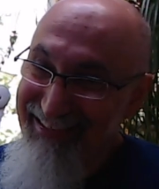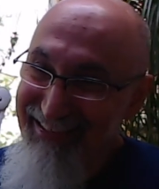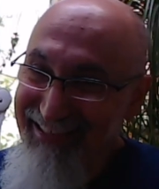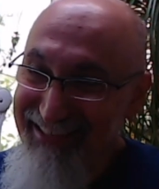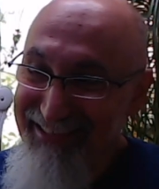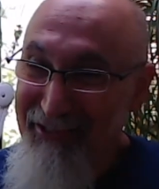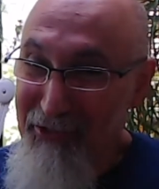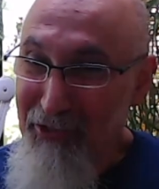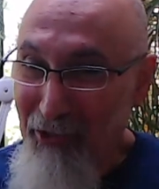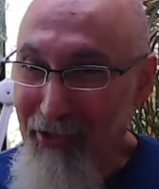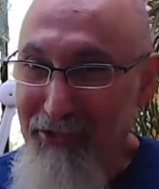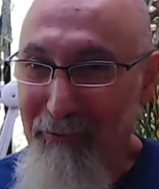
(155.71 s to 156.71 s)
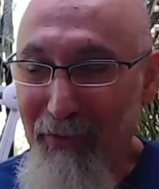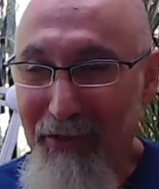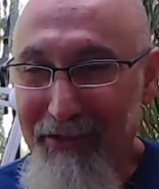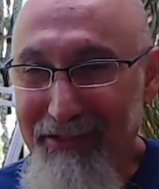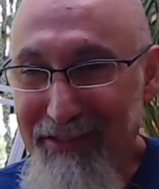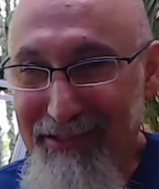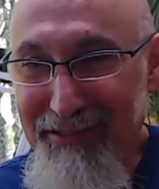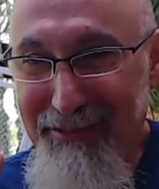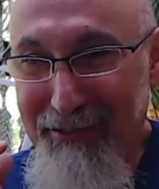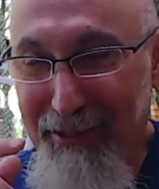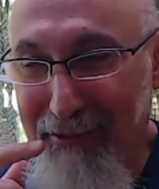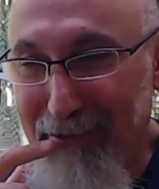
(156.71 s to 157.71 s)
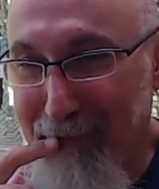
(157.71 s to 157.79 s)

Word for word: there's lots of politics in there,